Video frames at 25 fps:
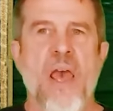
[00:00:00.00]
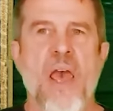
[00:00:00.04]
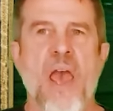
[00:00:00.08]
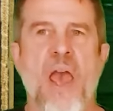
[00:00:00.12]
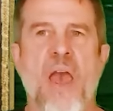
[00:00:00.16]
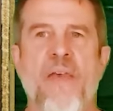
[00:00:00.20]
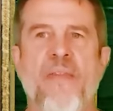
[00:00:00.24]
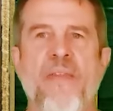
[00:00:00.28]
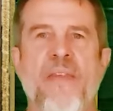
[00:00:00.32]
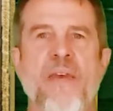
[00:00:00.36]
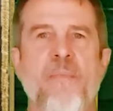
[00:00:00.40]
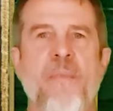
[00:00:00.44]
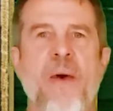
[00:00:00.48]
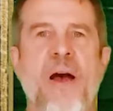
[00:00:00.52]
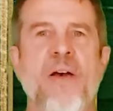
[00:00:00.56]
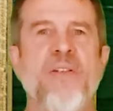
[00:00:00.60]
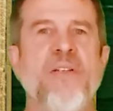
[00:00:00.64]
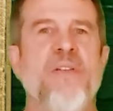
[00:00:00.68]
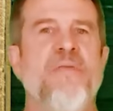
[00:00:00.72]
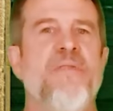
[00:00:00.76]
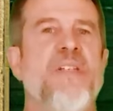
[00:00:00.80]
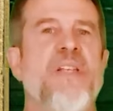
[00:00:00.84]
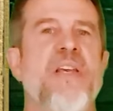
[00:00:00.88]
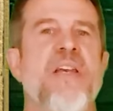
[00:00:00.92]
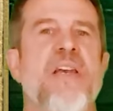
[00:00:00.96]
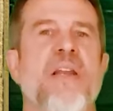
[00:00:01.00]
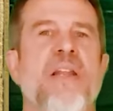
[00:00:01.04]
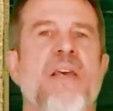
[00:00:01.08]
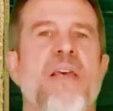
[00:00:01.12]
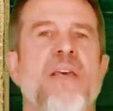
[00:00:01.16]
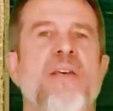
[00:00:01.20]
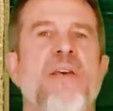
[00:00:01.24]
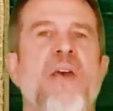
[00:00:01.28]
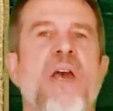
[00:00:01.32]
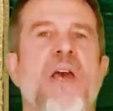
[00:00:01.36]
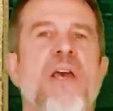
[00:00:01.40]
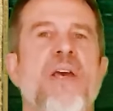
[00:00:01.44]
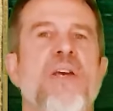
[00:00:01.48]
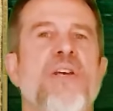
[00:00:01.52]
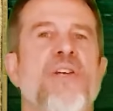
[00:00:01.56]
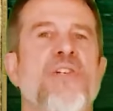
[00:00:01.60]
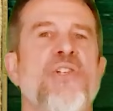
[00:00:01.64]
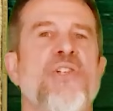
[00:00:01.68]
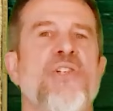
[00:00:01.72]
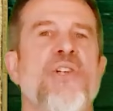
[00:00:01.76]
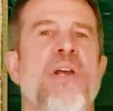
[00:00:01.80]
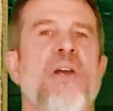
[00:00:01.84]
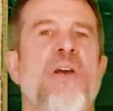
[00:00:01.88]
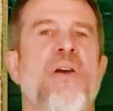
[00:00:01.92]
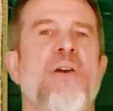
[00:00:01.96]
and the amount of DNA
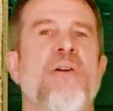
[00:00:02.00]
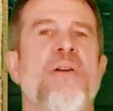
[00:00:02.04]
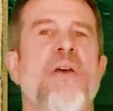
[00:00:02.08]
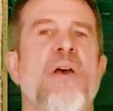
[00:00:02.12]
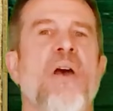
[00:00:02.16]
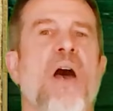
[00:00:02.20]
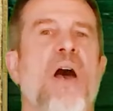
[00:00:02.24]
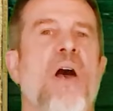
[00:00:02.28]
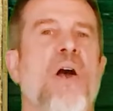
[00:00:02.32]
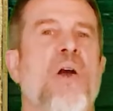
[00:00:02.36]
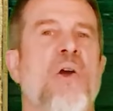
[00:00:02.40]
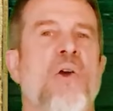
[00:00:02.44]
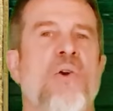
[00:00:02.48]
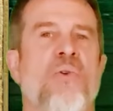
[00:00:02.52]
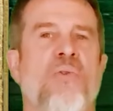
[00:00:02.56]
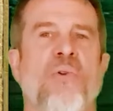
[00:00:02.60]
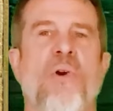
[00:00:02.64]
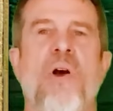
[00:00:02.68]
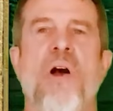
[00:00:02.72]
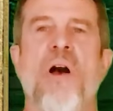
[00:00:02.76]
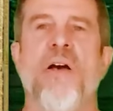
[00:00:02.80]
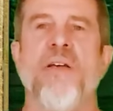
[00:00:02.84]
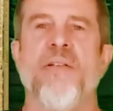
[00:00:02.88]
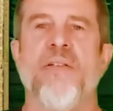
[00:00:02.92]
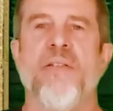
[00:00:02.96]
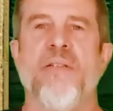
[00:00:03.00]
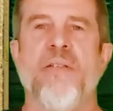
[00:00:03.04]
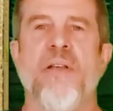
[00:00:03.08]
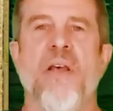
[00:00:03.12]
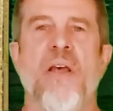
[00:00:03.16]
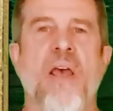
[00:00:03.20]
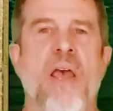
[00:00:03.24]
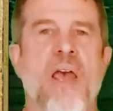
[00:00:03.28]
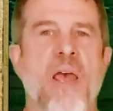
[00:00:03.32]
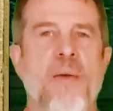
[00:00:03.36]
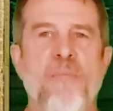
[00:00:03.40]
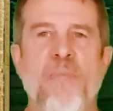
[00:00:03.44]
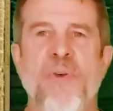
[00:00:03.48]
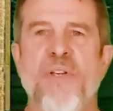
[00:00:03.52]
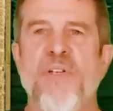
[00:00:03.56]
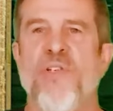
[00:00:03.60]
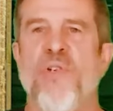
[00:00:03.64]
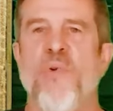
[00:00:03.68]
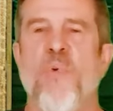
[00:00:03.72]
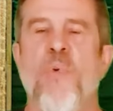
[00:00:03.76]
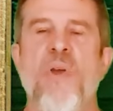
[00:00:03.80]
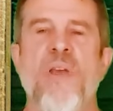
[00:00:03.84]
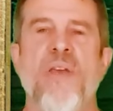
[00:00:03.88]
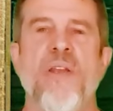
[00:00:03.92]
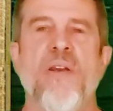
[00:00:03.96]
shared across and
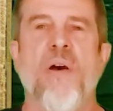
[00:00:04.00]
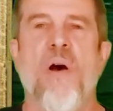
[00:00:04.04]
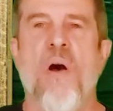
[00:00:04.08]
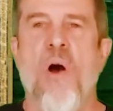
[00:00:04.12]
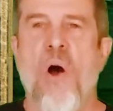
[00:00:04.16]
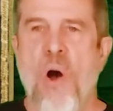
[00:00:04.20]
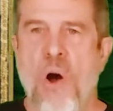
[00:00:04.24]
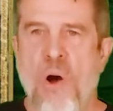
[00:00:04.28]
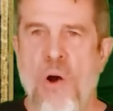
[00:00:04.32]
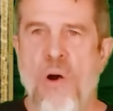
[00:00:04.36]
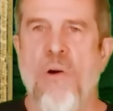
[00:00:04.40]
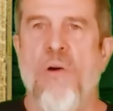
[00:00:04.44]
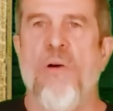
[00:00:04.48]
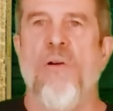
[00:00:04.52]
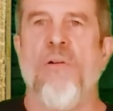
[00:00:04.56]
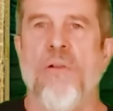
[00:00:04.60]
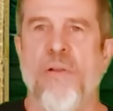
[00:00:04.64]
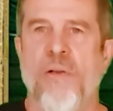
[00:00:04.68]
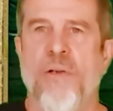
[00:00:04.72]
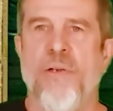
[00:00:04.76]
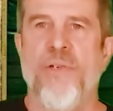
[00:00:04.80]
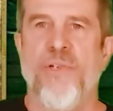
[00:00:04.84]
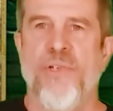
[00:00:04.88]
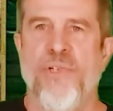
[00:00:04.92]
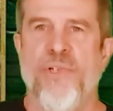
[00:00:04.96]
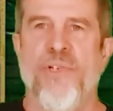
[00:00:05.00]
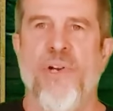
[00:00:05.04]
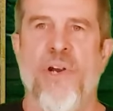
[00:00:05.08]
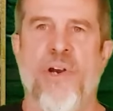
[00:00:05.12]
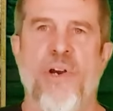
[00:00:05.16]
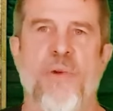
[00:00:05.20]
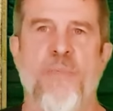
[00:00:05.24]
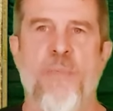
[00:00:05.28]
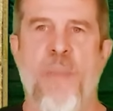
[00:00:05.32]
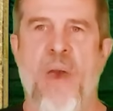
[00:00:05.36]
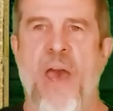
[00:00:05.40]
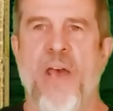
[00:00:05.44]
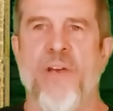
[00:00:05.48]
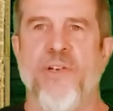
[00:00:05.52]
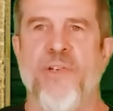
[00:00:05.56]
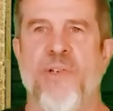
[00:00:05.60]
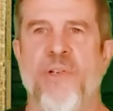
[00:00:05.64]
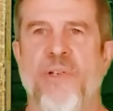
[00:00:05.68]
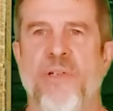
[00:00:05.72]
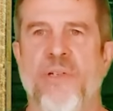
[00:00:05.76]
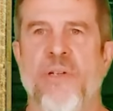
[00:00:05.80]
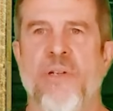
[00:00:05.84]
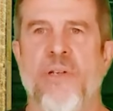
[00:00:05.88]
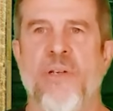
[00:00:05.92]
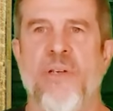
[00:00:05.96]
between all shared
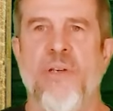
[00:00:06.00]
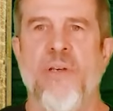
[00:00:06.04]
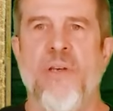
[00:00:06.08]
matches.